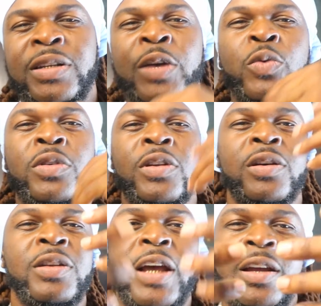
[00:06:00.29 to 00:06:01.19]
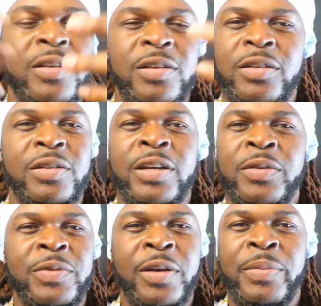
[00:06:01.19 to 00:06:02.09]
They would look like
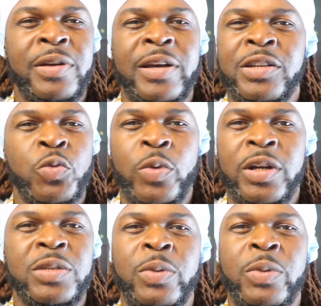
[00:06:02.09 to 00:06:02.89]
they'd be their twins,